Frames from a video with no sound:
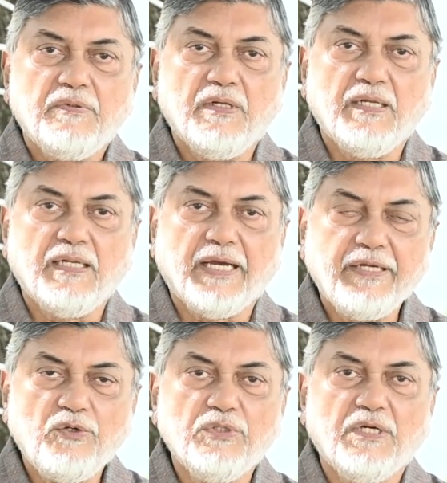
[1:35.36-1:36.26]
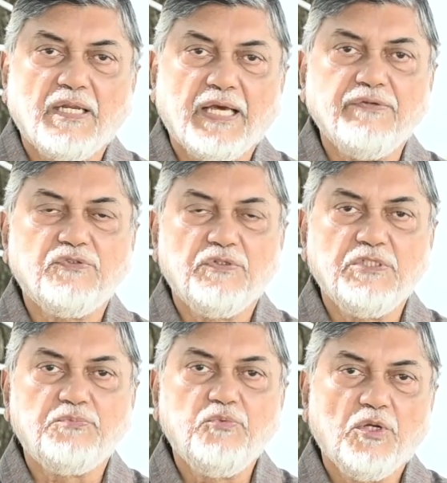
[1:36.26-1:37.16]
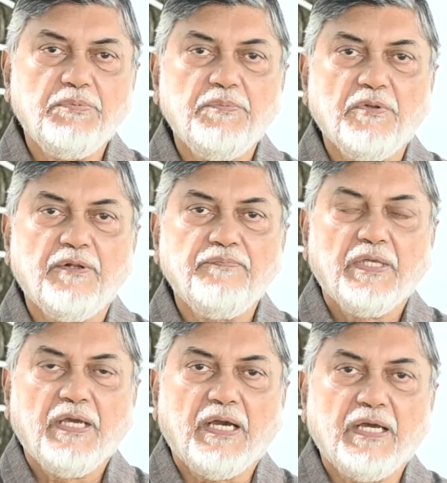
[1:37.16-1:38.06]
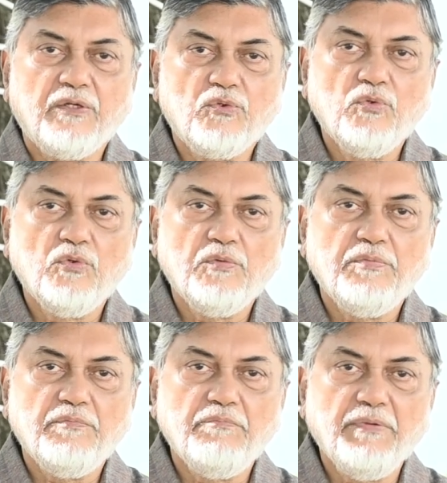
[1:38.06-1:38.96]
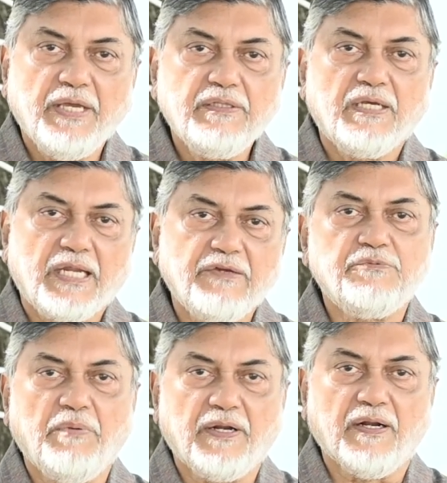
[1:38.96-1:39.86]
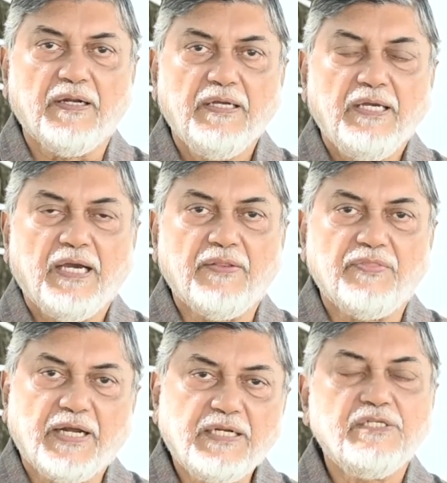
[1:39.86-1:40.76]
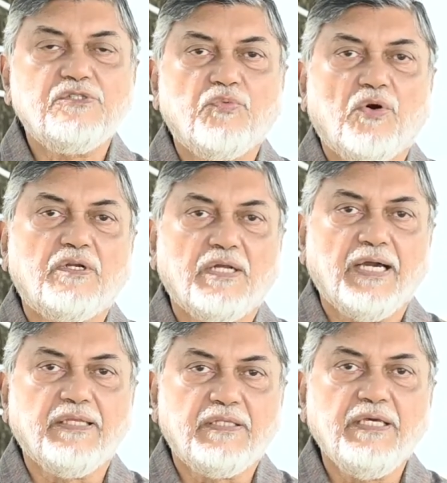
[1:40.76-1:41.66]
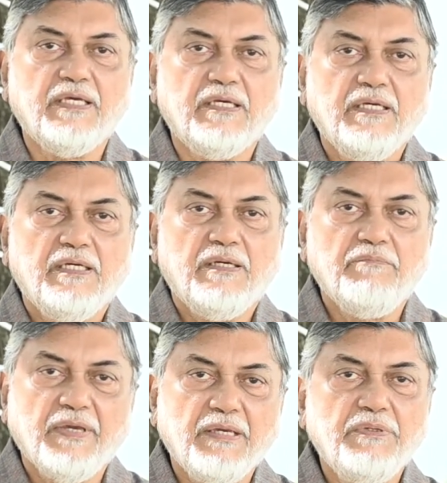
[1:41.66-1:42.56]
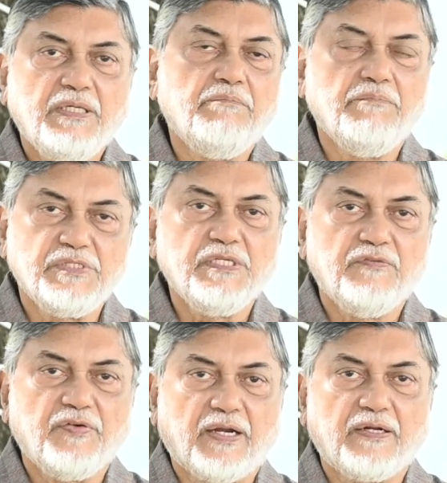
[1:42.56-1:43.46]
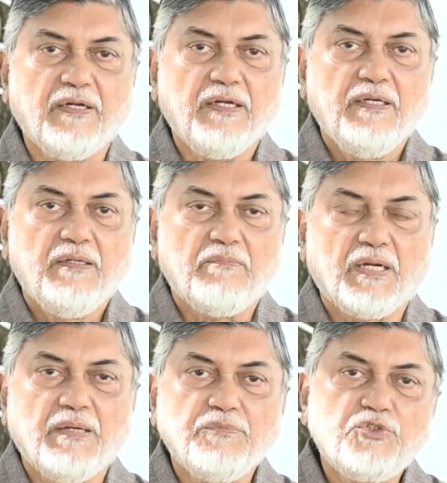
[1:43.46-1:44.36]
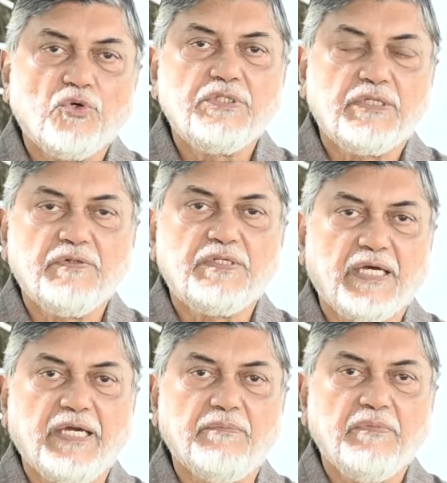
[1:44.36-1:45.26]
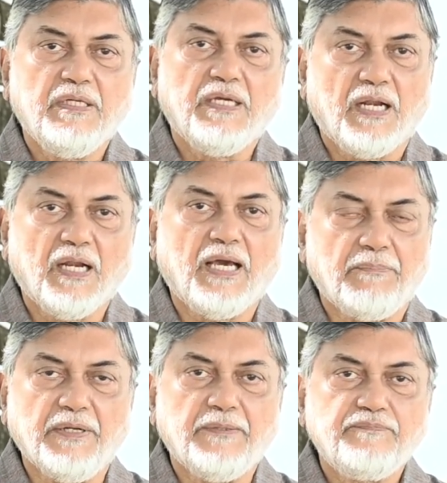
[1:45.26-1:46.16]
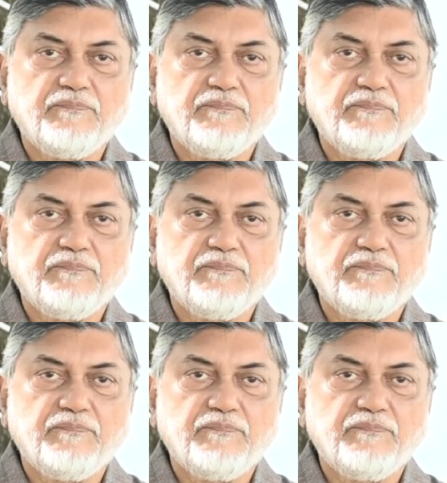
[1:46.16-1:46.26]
light to the lives of these poor people and to make their lives better. And that is what I think may be a missing factor, but I am sure that with time it will happen.